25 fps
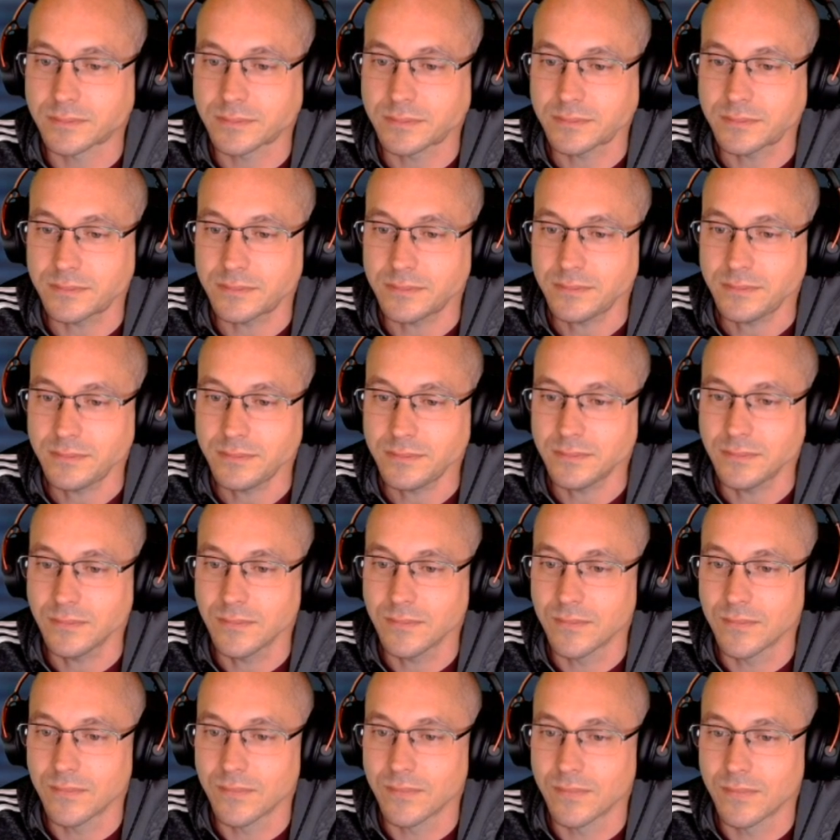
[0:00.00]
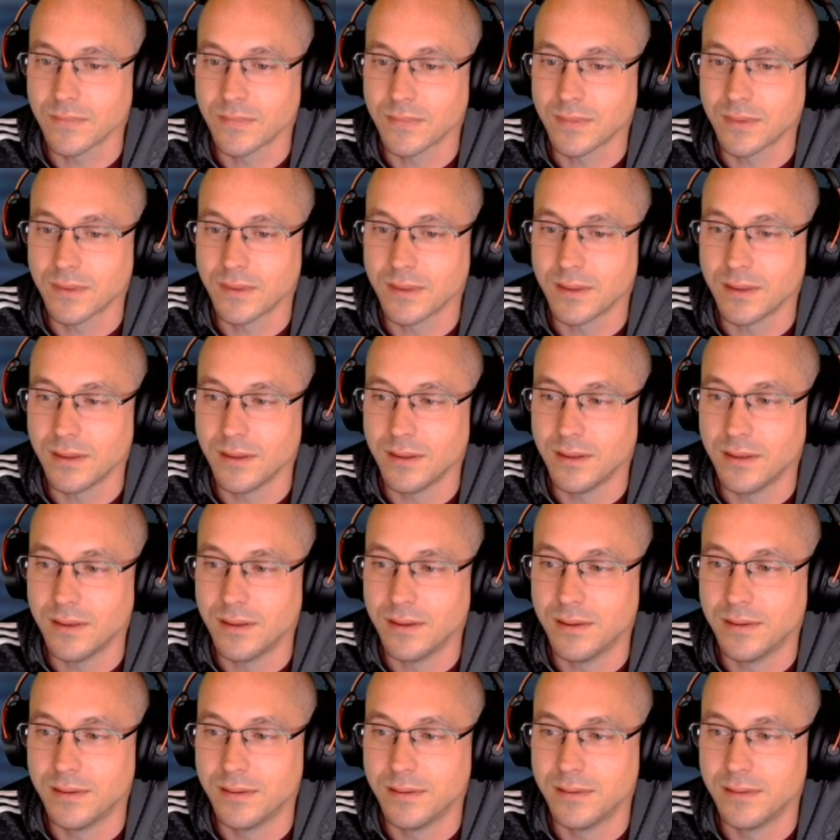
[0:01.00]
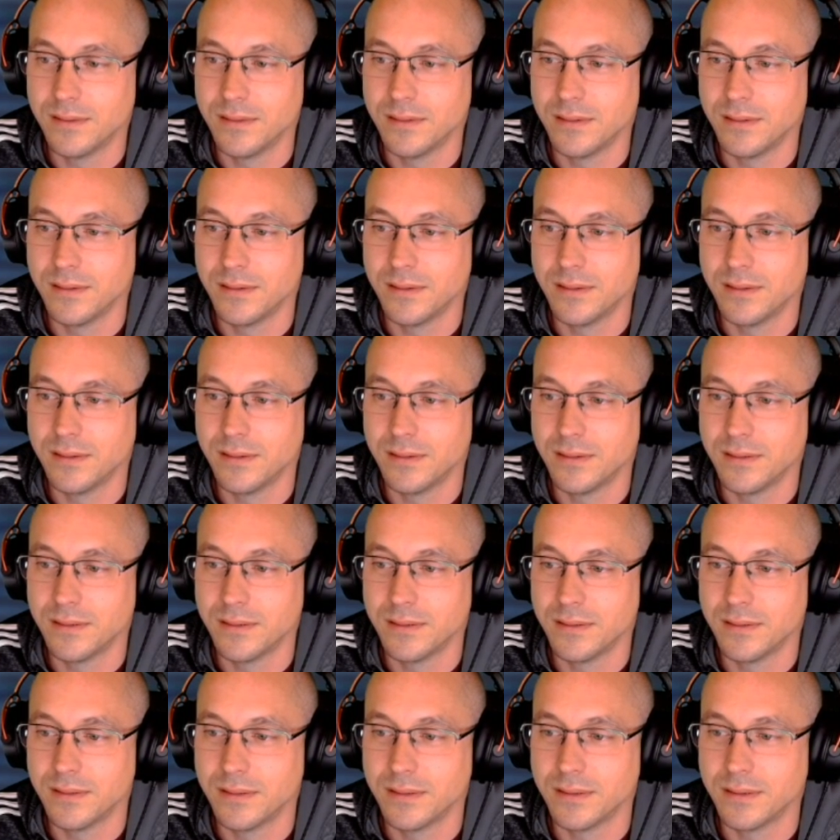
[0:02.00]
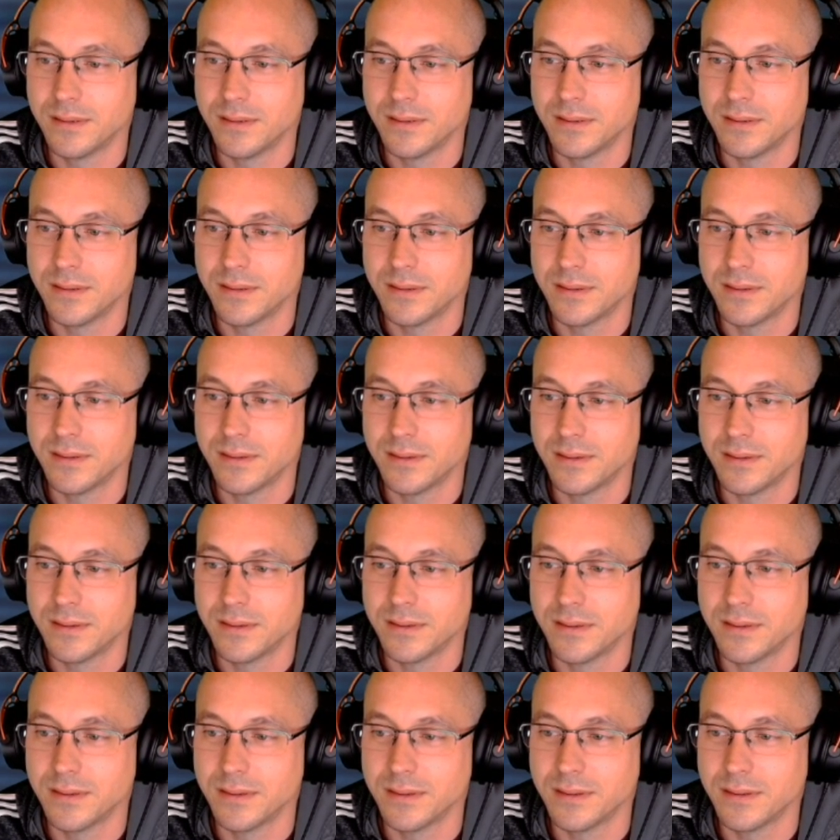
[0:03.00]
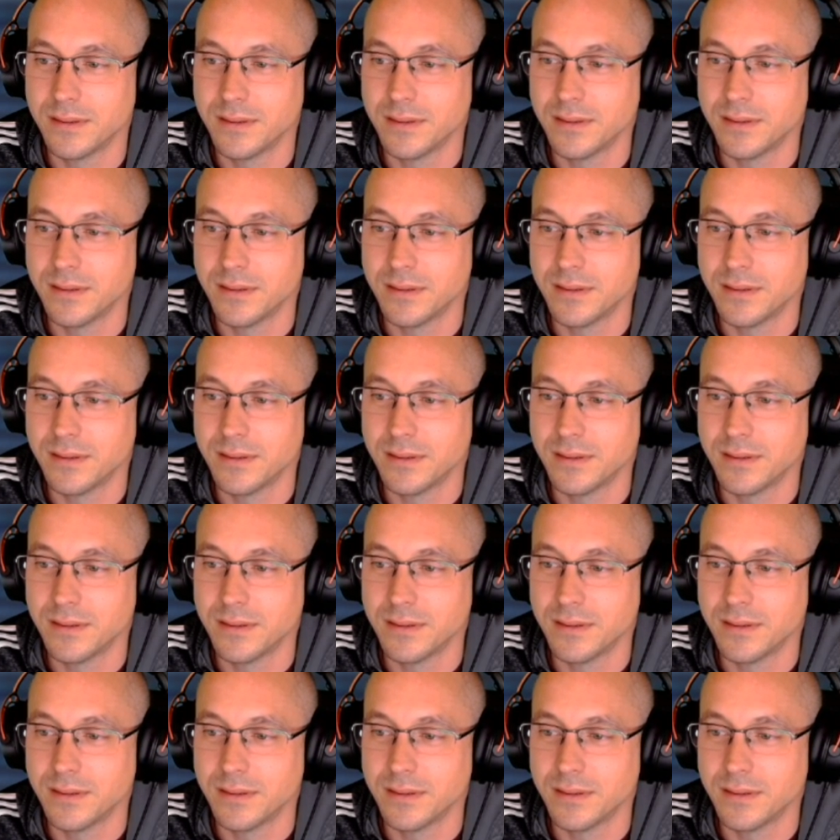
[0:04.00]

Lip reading: No words are spoken by the person on screen.